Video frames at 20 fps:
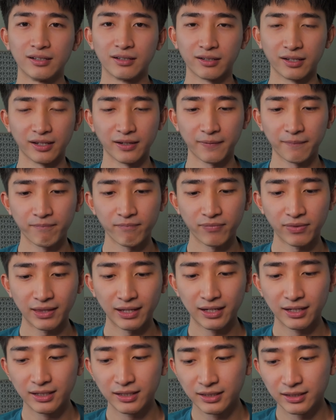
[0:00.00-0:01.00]
okay.
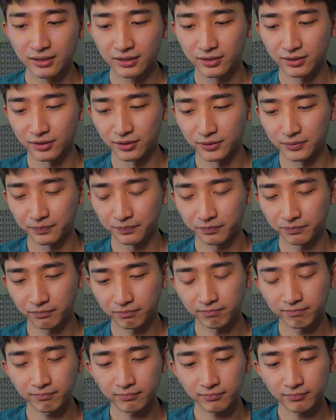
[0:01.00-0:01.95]
So